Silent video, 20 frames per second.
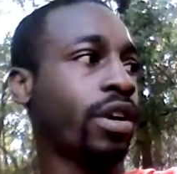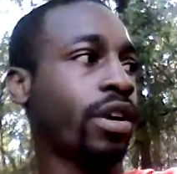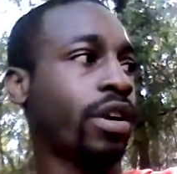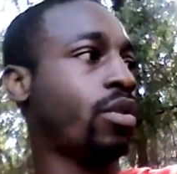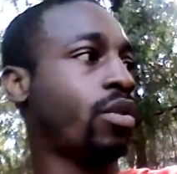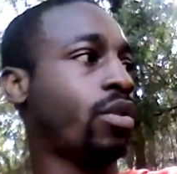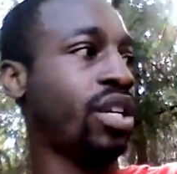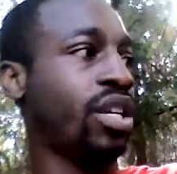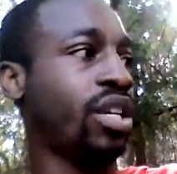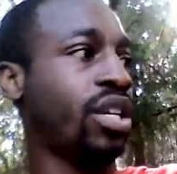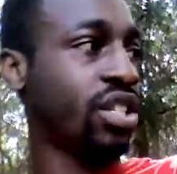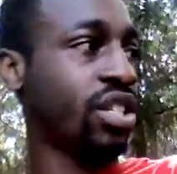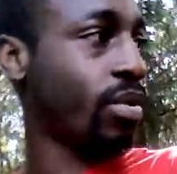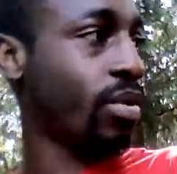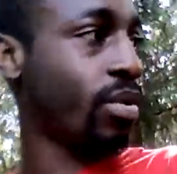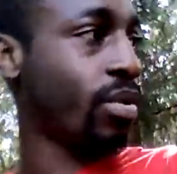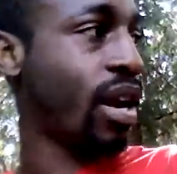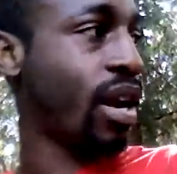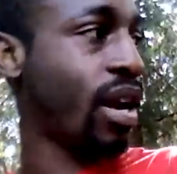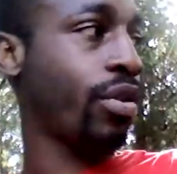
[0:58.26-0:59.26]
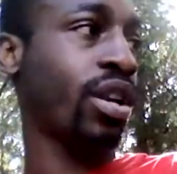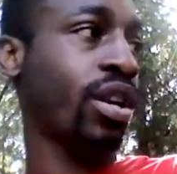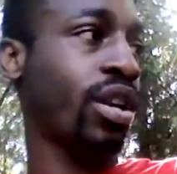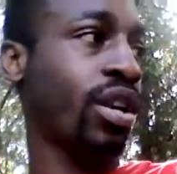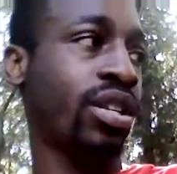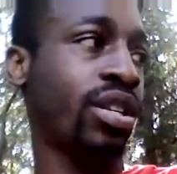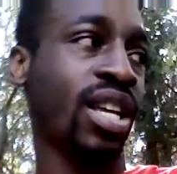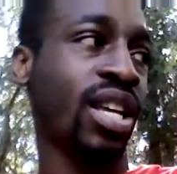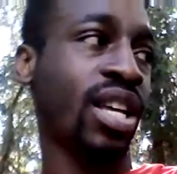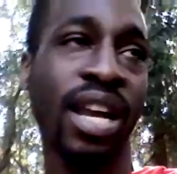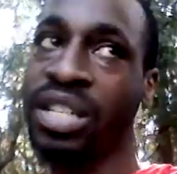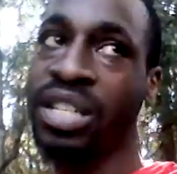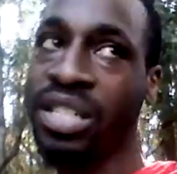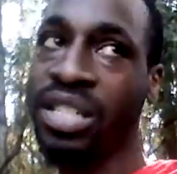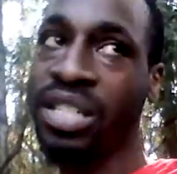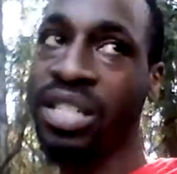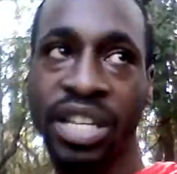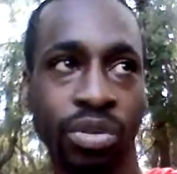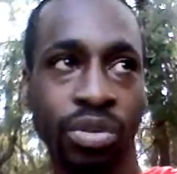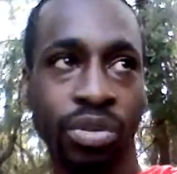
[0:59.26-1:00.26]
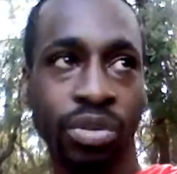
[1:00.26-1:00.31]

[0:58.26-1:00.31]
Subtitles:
questions or whatever. You can say that it's this. You can